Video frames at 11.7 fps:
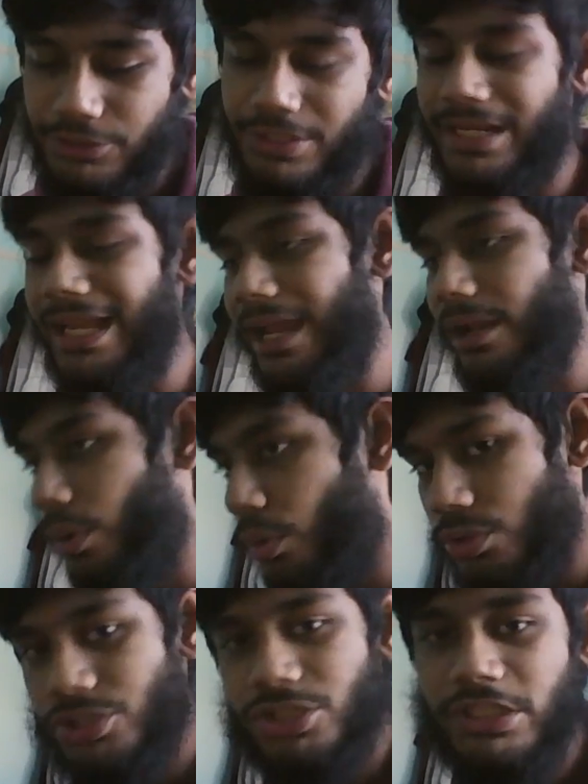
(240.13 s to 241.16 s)
you can get
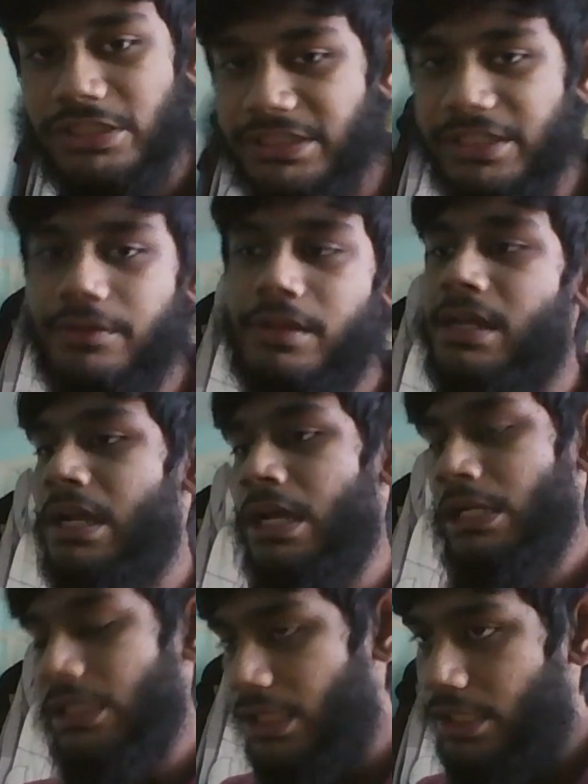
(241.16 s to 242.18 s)
launchers and
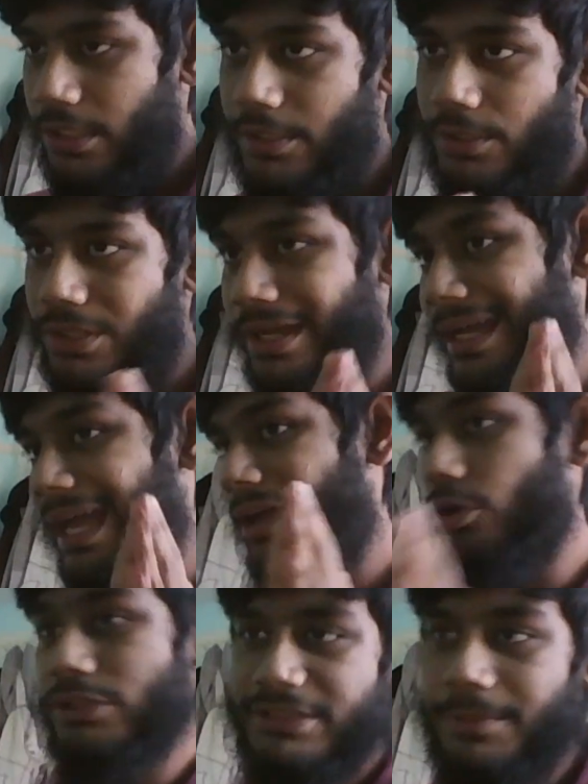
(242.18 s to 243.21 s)
you can get
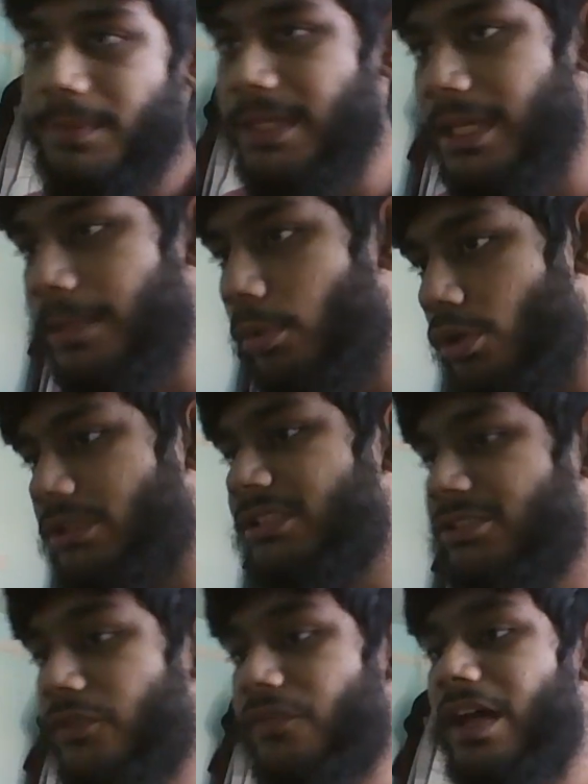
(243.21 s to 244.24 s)
custom keyboards and
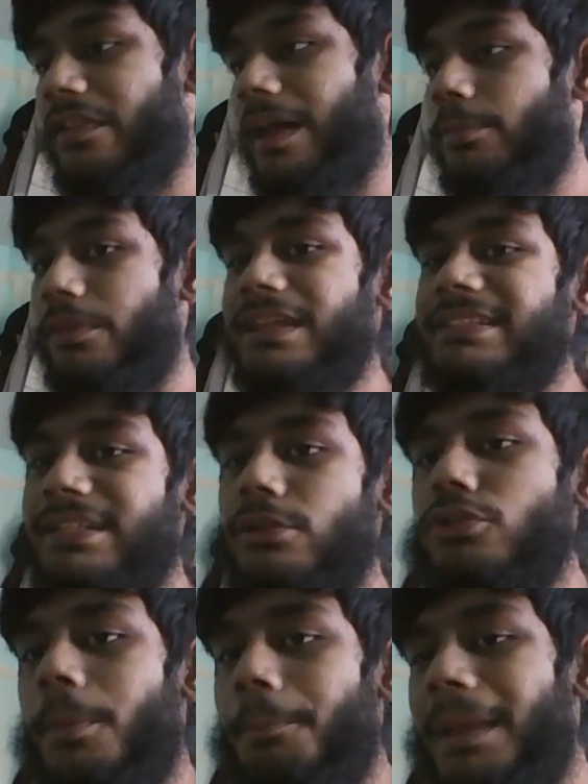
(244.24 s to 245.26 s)
stuff like that, but they still
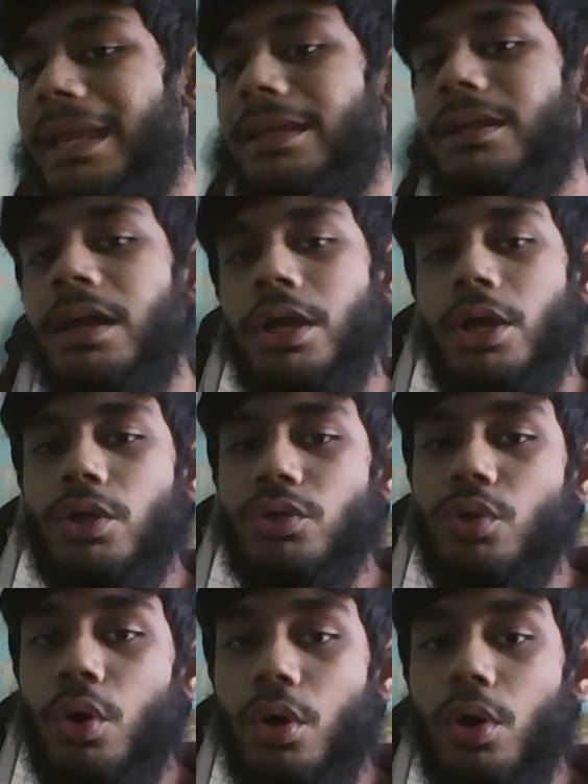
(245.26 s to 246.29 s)
don't make
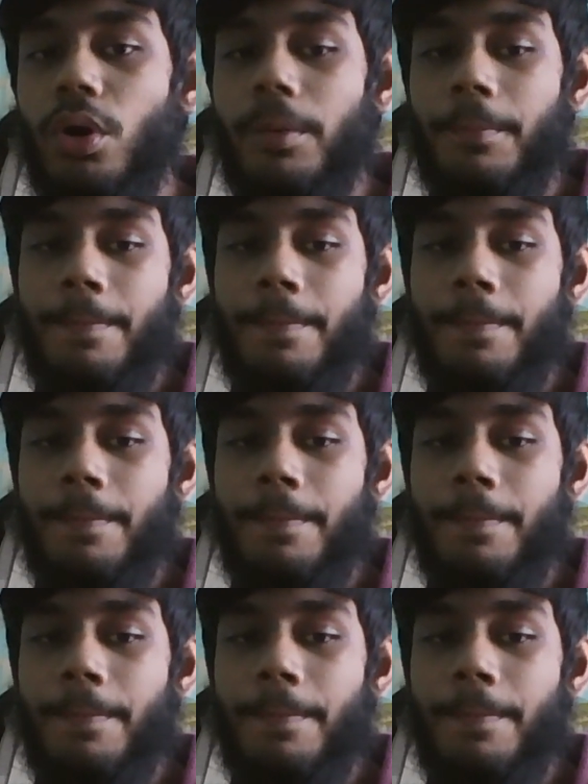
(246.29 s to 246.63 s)
your